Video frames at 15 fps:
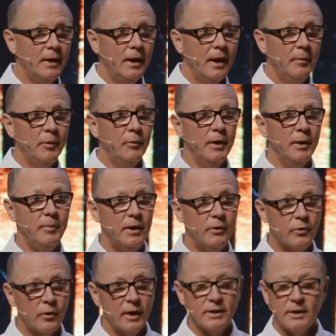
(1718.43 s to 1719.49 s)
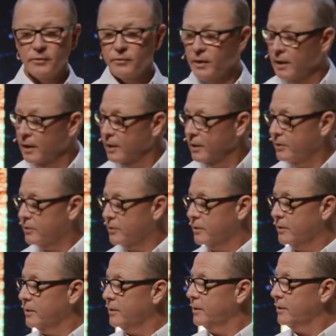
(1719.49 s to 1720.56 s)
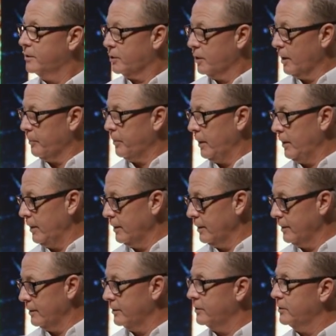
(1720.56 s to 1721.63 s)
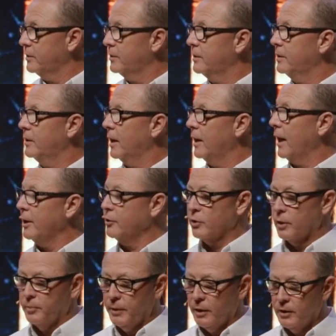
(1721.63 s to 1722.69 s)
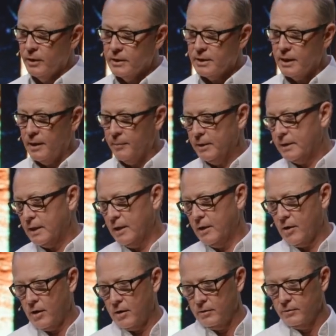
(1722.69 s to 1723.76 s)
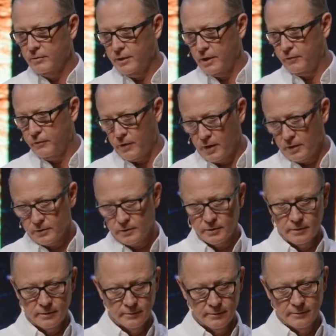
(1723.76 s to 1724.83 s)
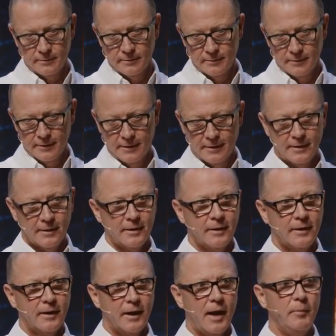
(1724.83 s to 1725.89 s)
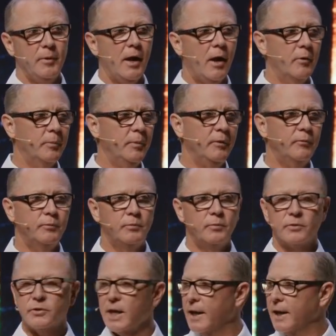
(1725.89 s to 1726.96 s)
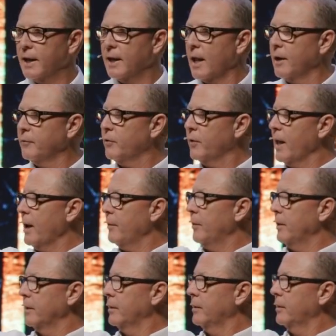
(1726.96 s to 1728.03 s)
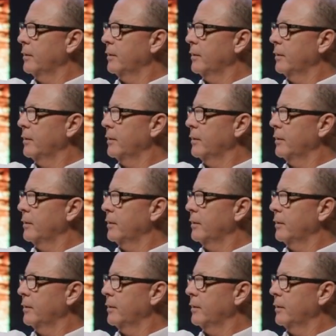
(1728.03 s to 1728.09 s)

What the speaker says: I mean, wouldn't it be crazy if you stood up here and an angel appeared and said, let me tell you all their faults. How many of y'all would be standing in line for that one?